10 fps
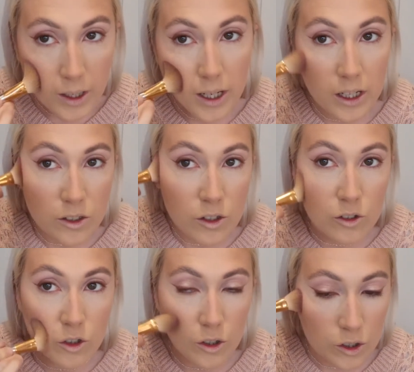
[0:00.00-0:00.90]
it is
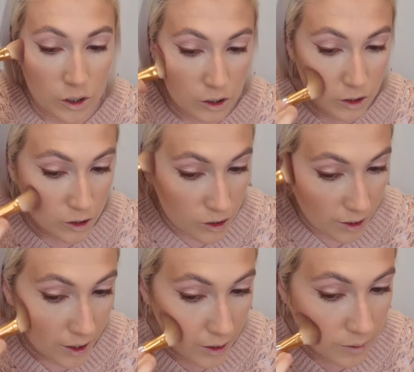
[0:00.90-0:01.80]
just
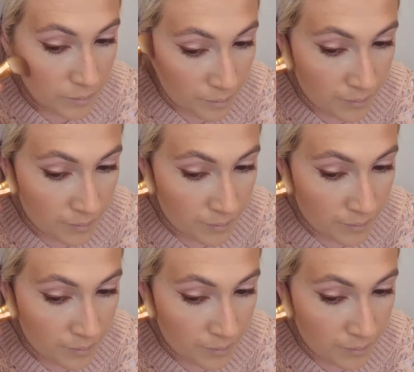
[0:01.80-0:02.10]
stunning.